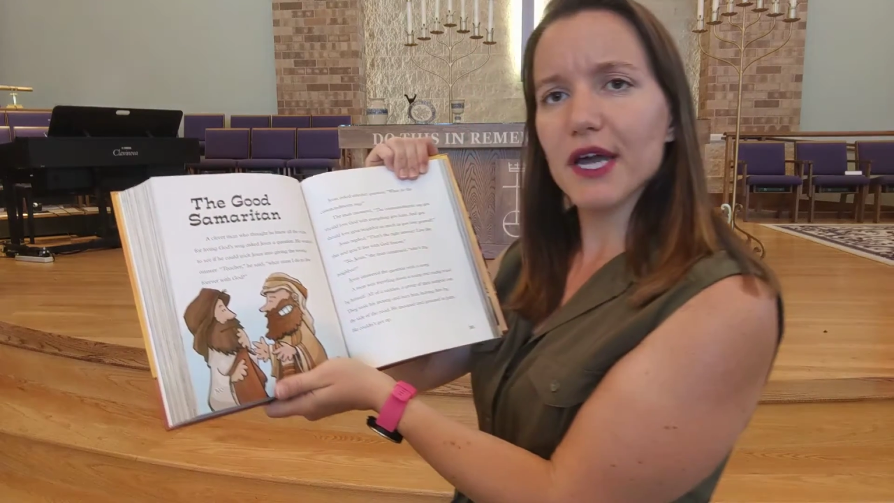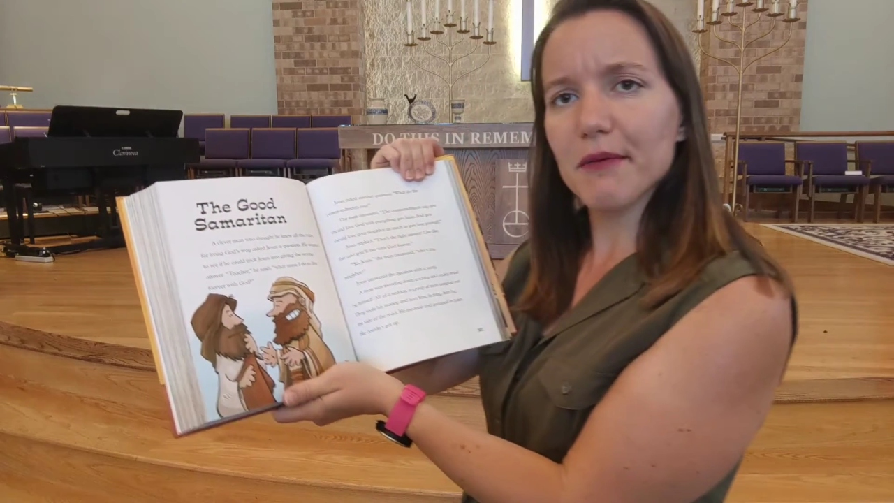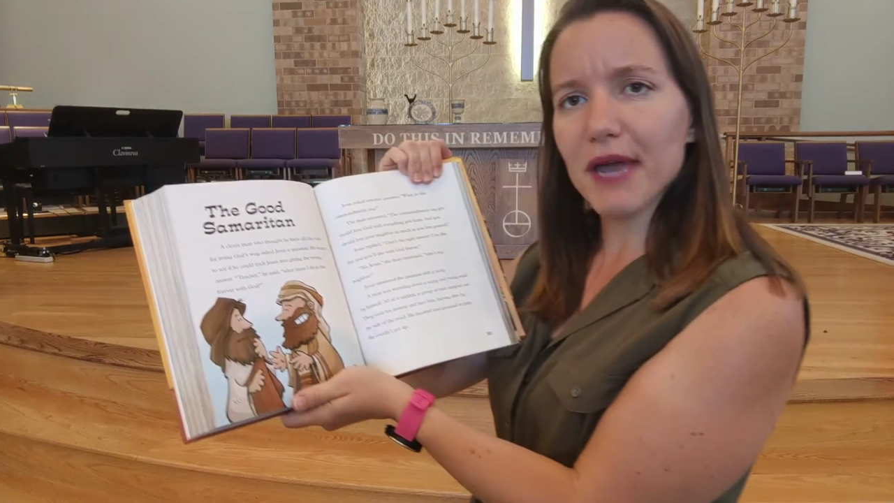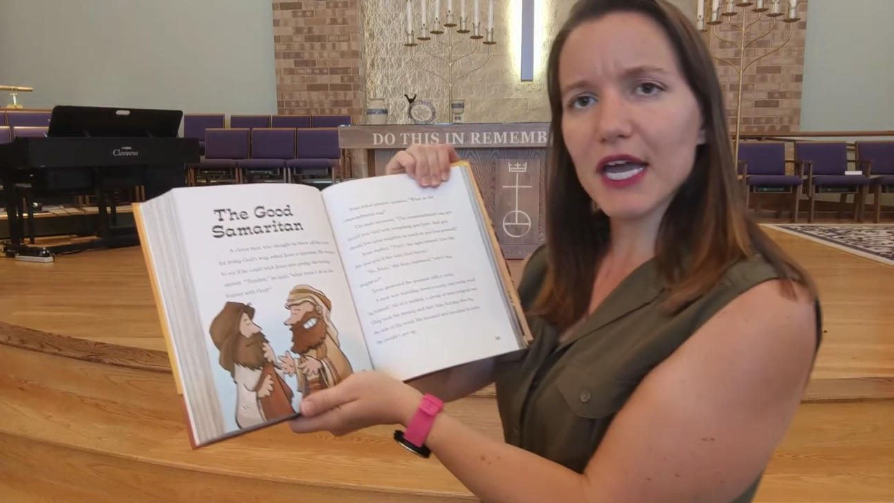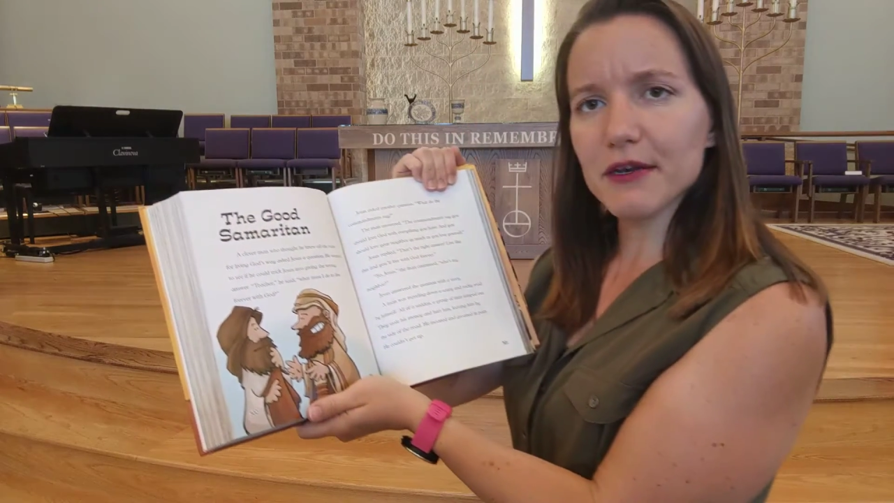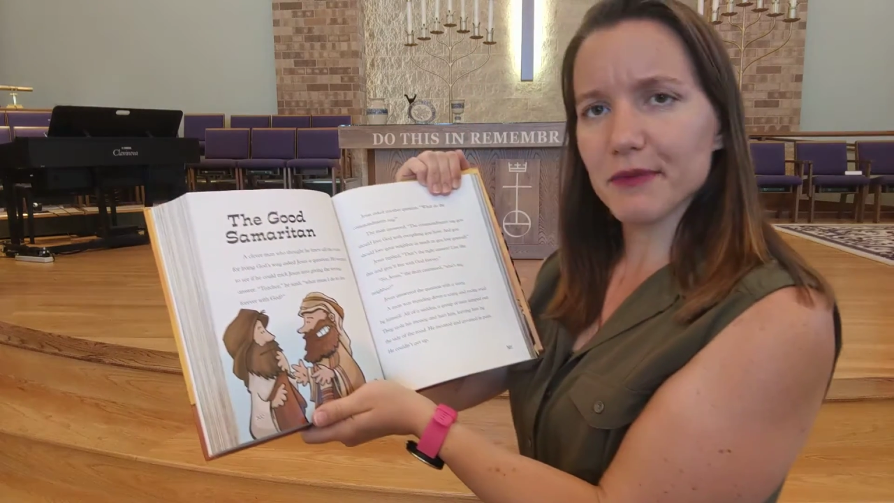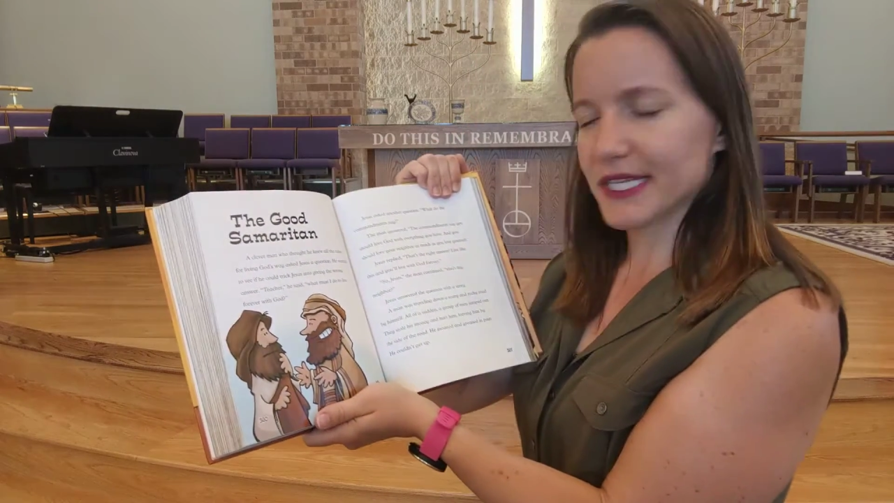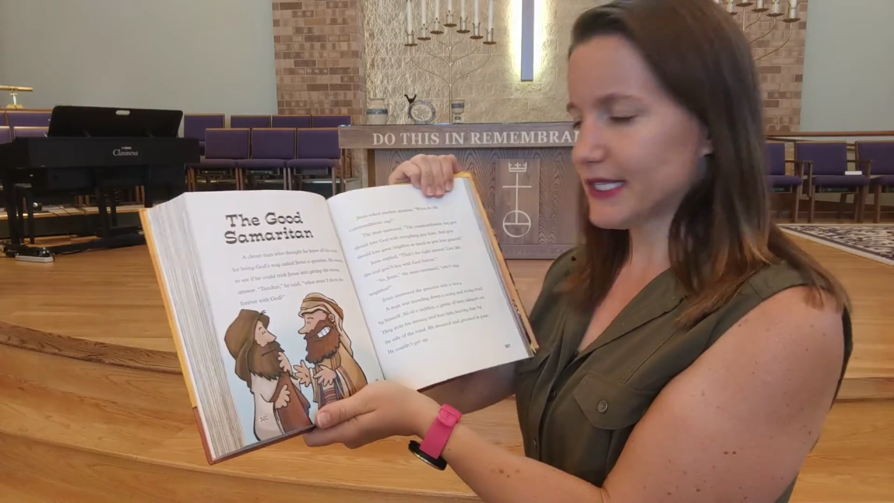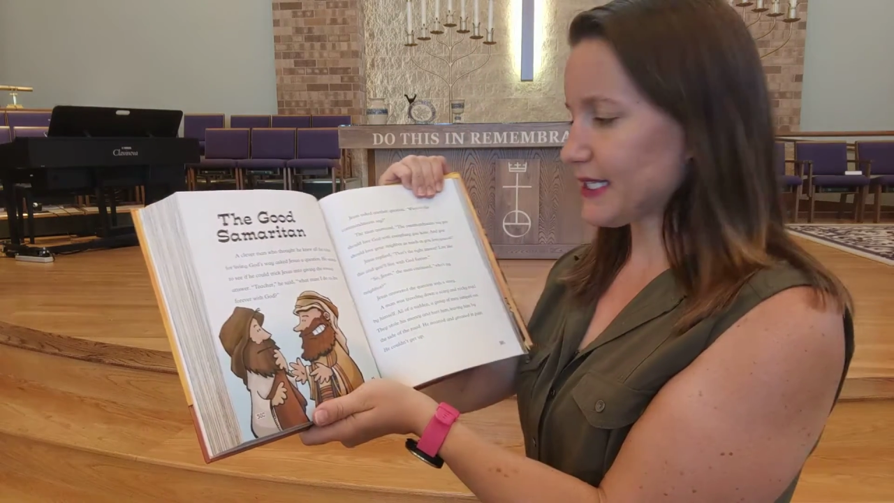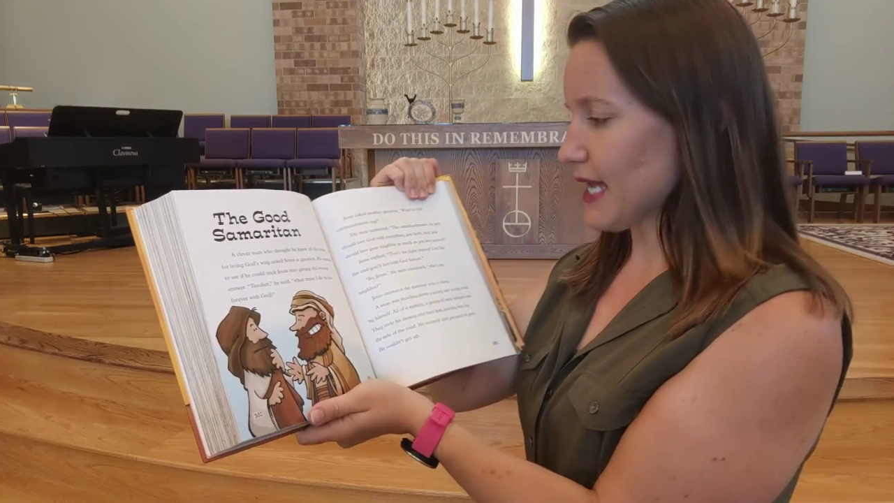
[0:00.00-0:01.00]

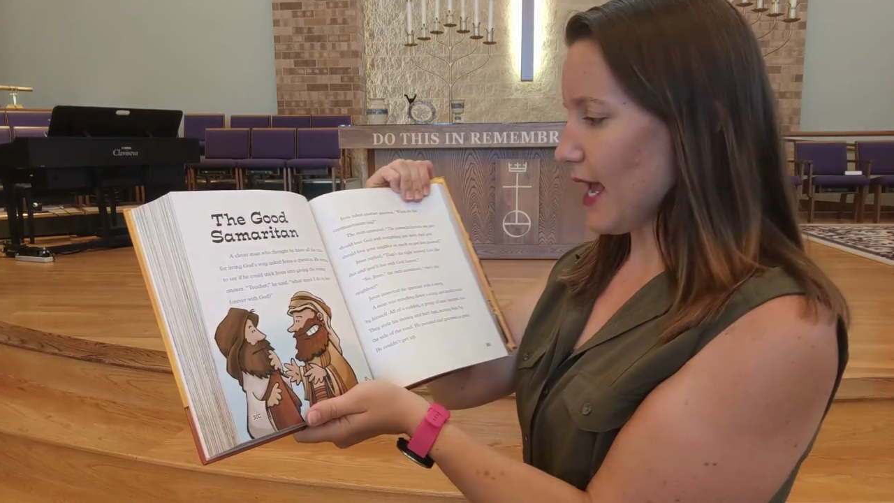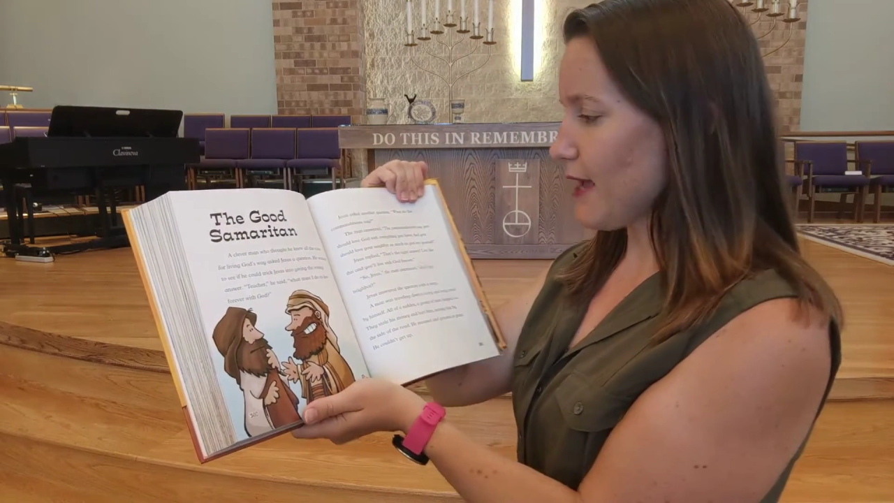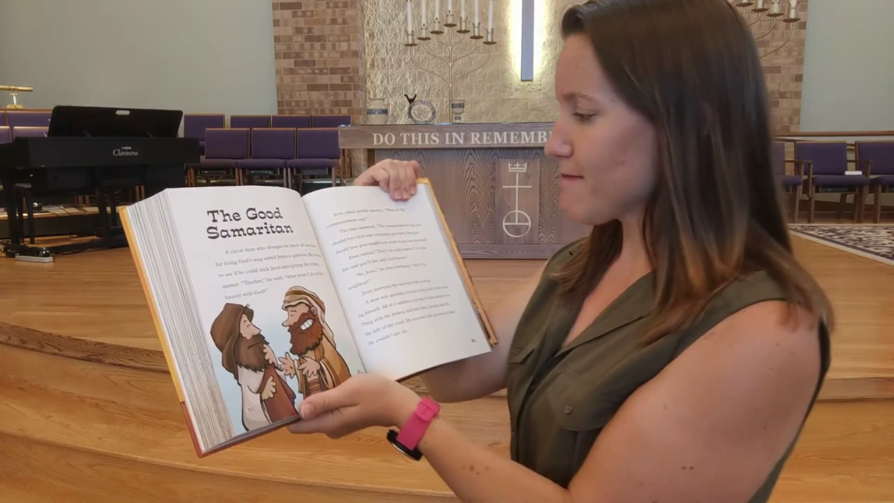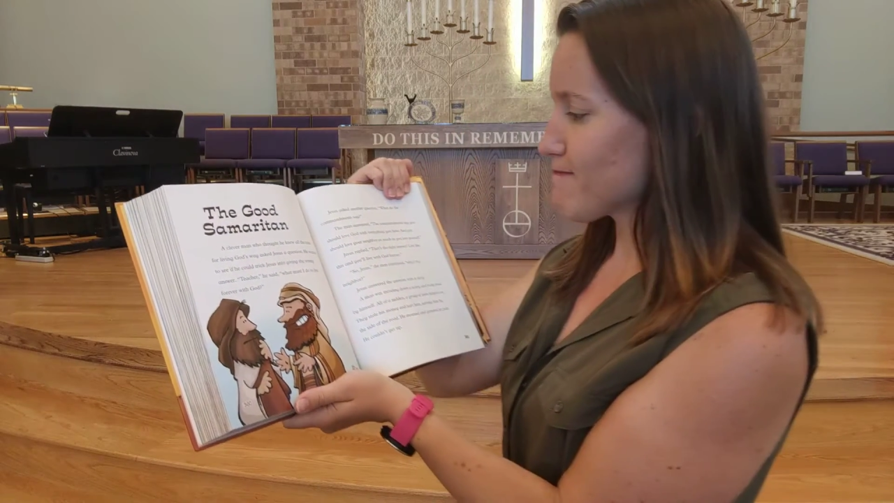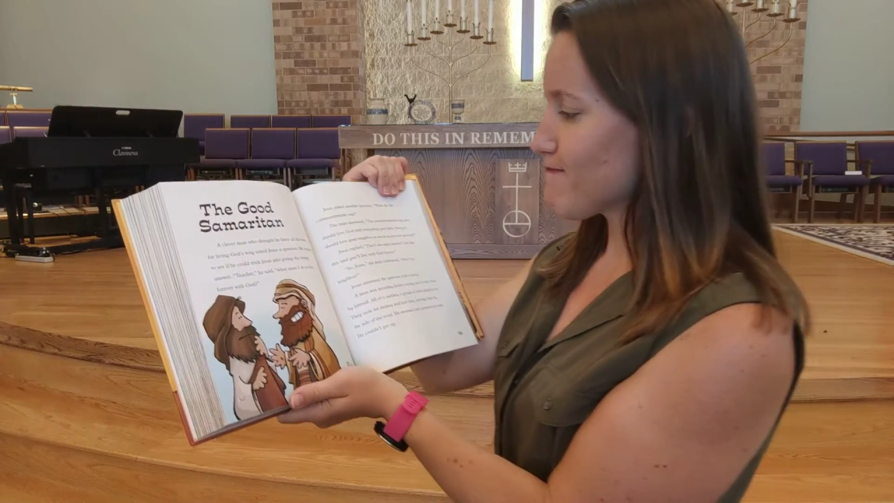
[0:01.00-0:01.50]
commandments say?